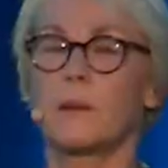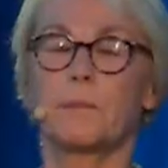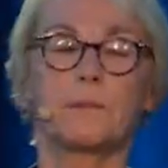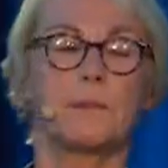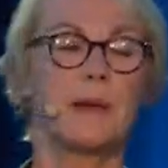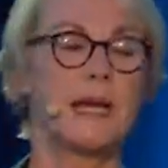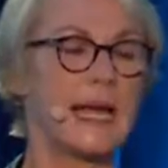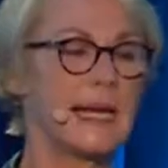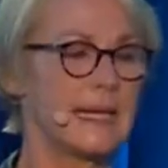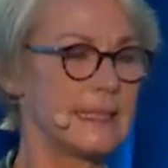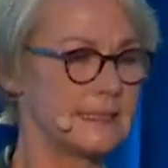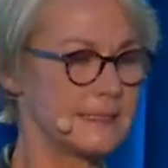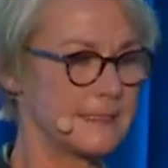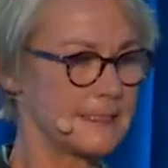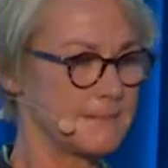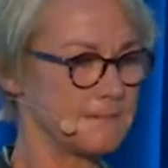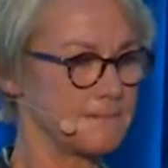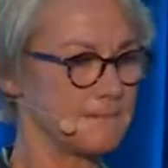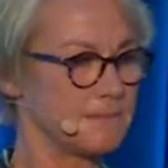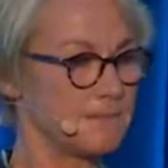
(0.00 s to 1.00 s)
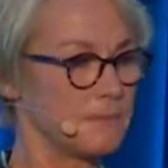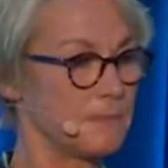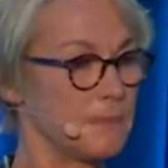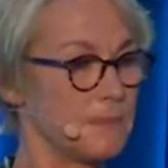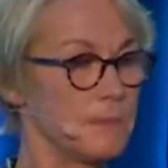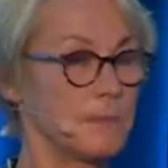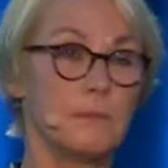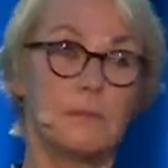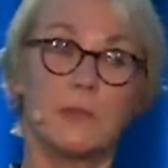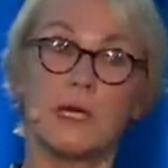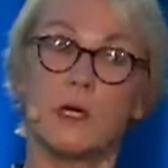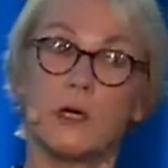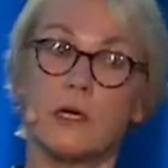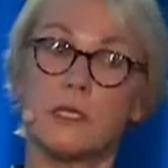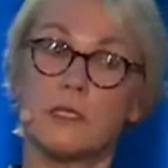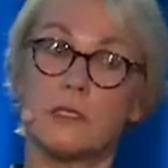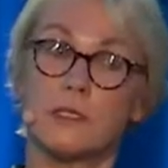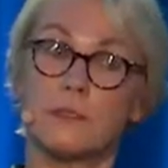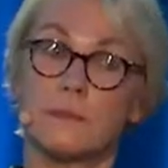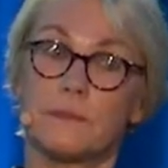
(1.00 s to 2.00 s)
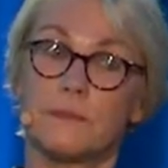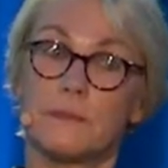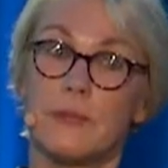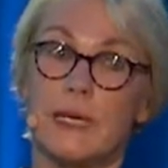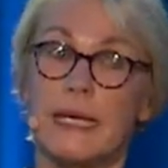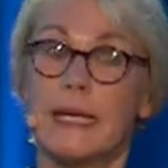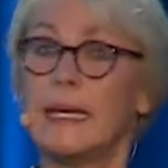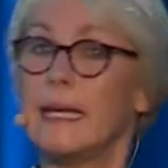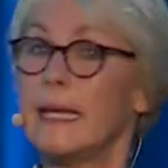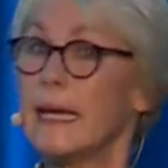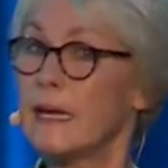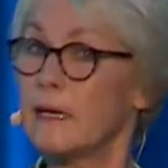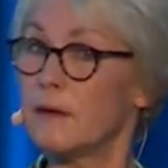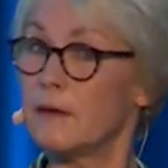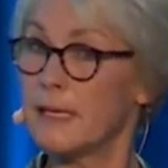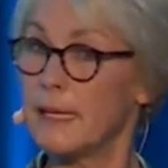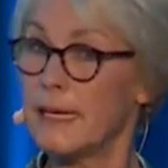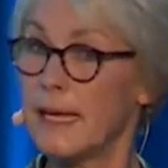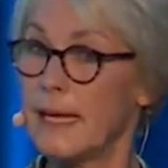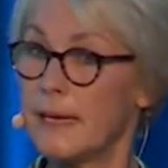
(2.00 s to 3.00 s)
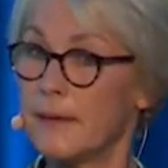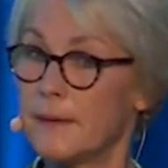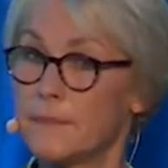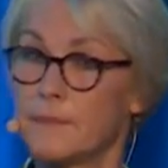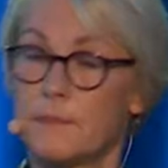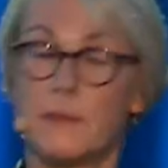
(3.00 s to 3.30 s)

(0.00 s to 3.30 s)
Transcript: planet. Because in the end of the day,